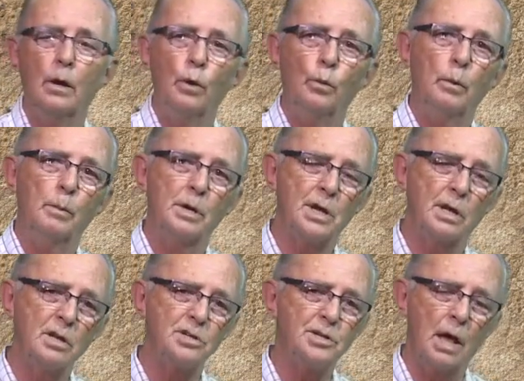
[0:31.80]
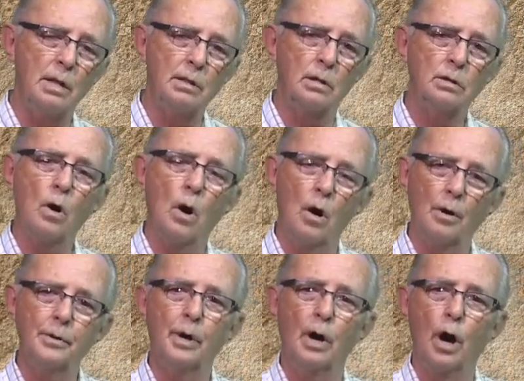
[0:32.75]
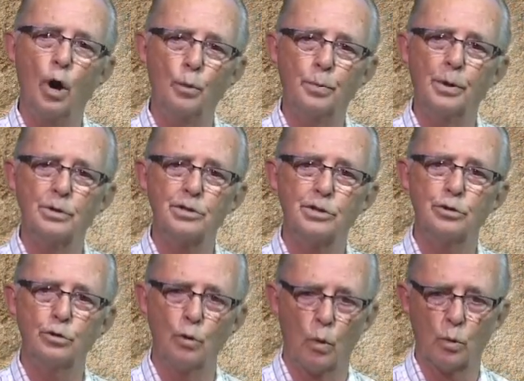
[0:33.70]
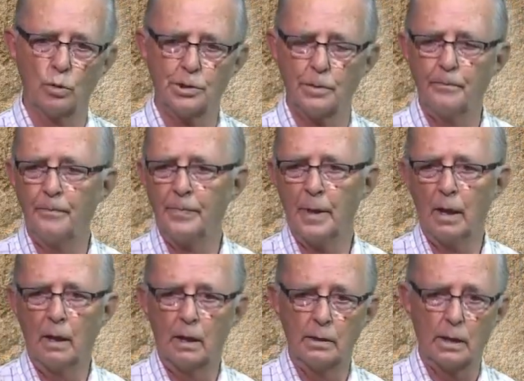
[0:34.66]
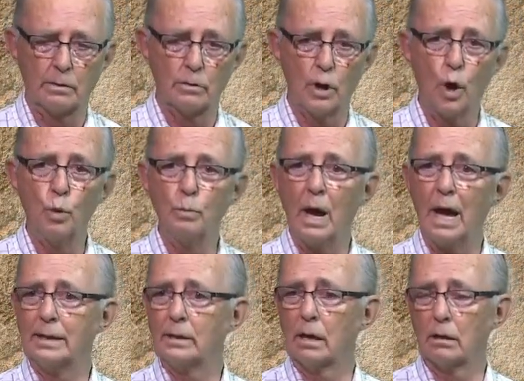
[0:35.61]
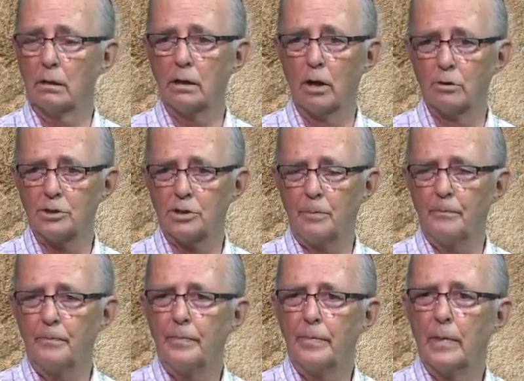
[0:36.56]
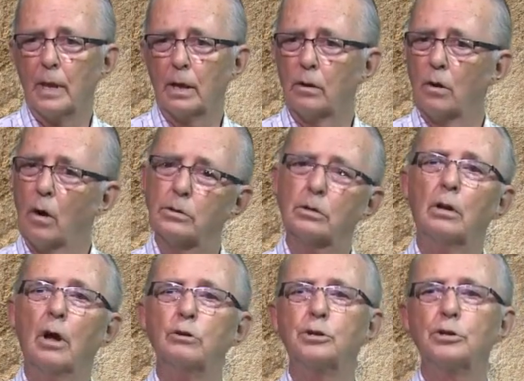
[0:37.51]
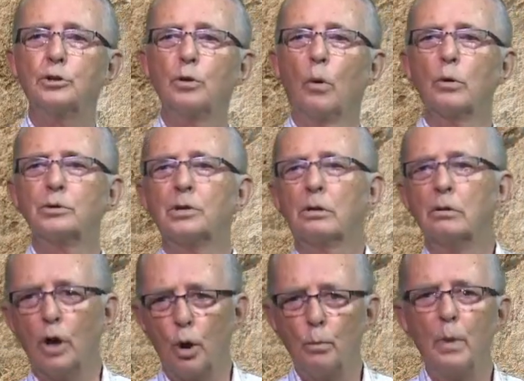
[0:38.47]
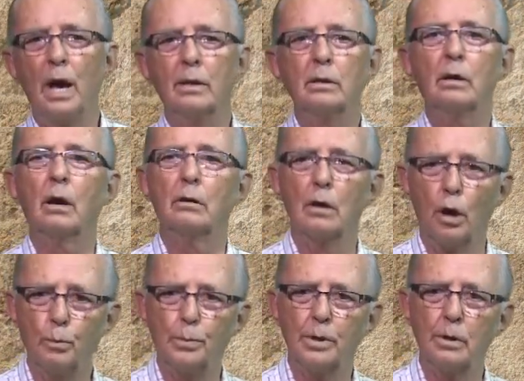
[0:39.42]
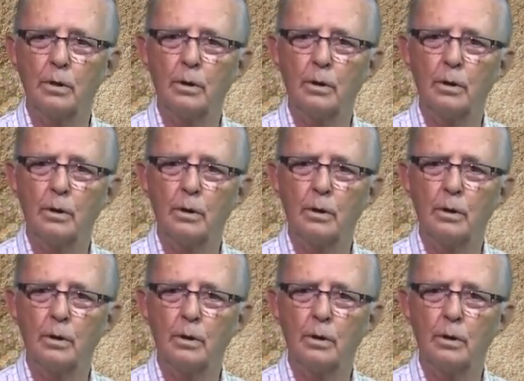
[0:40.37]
We must understand that God opens doors that no man can close. God closes doors that no man can open.